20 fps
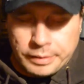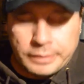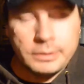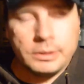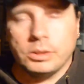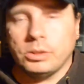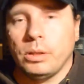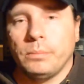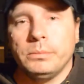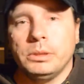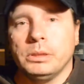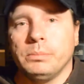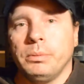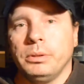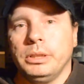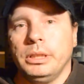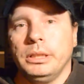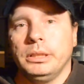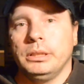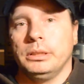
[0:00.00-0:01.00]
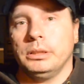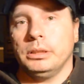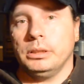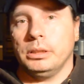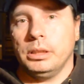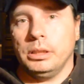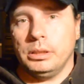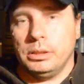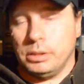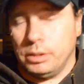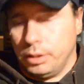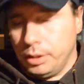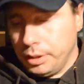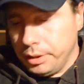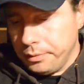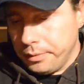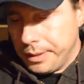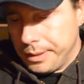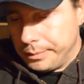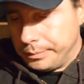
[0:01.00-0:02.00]
So I'm just putting in this, this
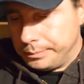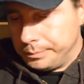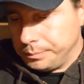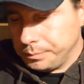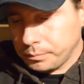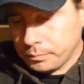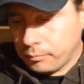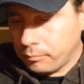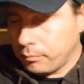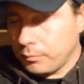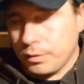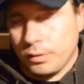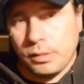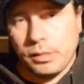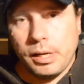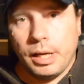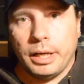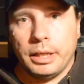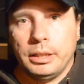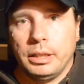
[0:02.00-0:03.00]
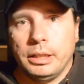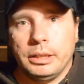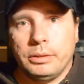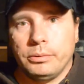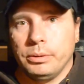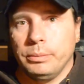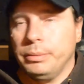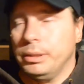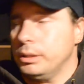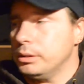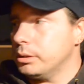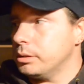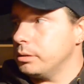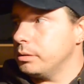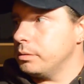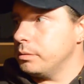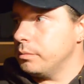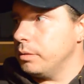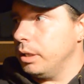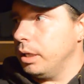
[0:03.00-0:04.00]
thing. Um, I got like two minutes,
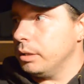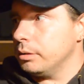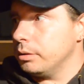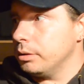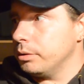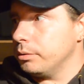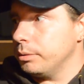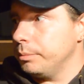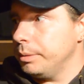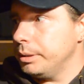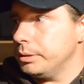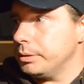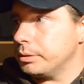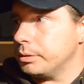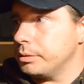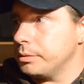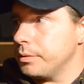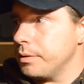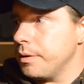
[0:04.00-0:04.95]
not under two minutes.